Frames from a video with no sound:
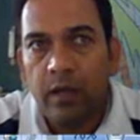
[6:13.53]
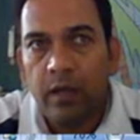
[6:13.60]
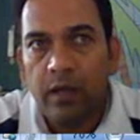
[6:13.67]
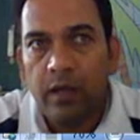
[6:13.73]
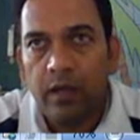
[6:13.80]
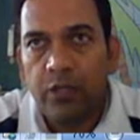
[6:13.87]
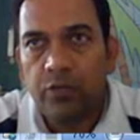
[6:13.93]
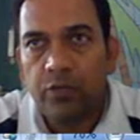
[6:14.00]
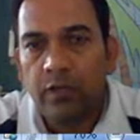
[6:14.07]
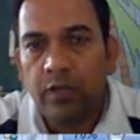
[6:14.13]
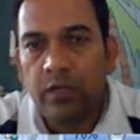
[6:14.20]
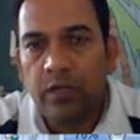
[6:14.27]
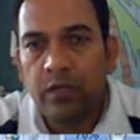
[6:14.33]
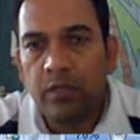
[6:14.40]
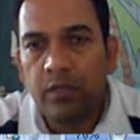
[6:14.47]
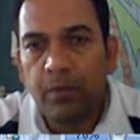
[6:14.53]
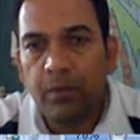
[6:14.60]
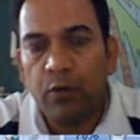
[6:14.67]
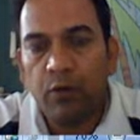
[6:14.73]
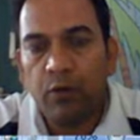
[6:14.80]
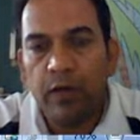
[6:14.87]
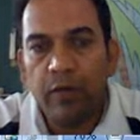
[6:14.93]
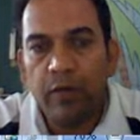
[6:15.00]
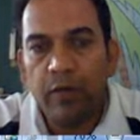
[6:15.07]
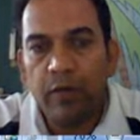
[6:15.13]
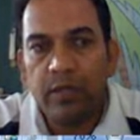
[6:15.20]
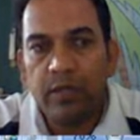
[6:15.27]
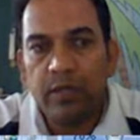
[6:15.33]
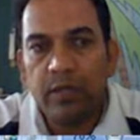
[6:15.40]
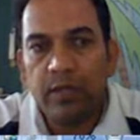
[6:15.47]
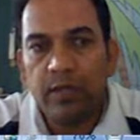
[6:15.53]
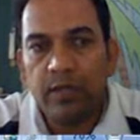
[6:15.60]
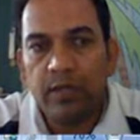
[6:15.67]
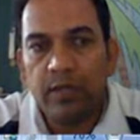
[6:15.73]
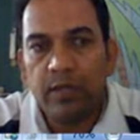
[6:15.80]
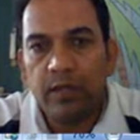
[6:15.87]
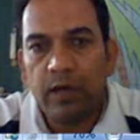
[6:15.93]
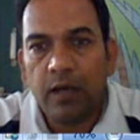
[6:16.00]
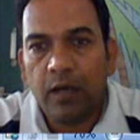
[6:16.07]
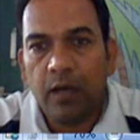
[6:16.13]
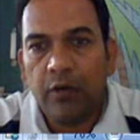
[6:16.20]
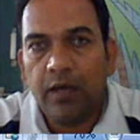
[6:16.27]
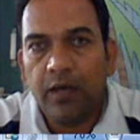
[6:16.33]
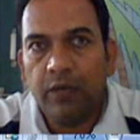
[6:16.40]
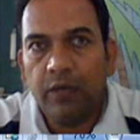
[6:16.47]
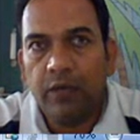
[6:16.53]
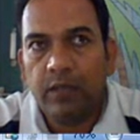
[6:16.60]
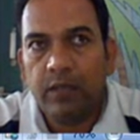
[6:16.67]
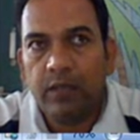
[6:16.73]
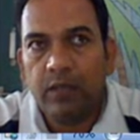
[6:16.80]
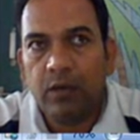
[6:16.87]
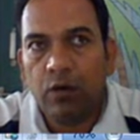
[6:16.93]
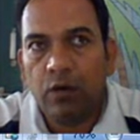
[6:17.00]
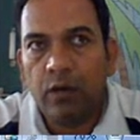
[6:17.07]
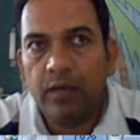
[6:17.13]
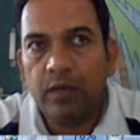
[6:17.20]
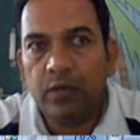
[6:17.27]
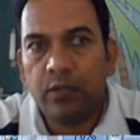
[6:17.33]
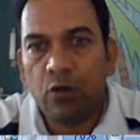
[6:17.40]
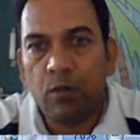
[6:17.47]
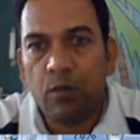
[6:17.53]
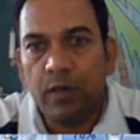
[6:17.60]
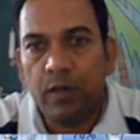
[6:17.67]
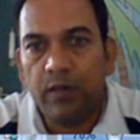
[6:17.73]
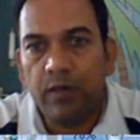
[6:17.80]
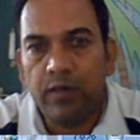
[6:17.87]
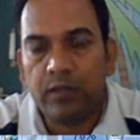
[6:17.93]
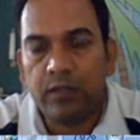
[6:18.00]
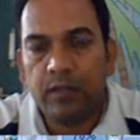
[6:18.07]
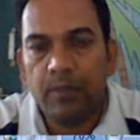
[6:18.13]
distinguish the particular device is an IoT device or it's a normal device?